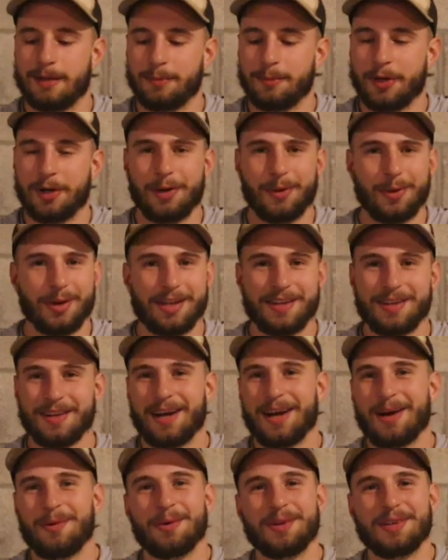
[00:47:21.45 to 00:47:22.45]
You know, it's
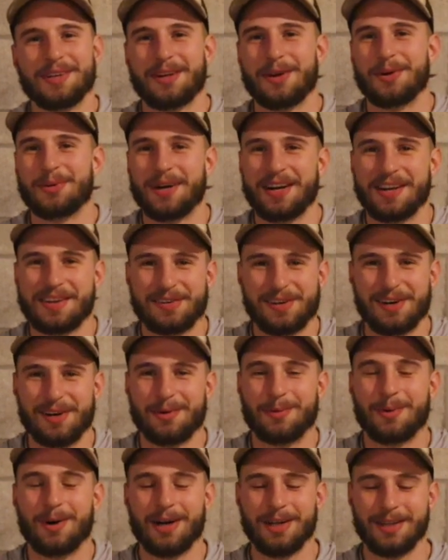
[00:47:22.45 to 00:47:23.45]
I wouldn't go
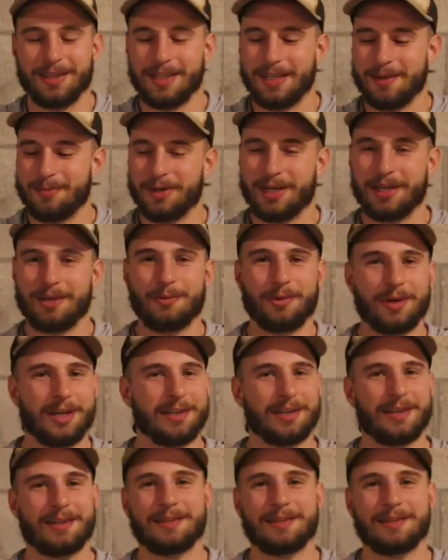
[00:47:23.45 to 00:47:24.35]
restaurant quality, but when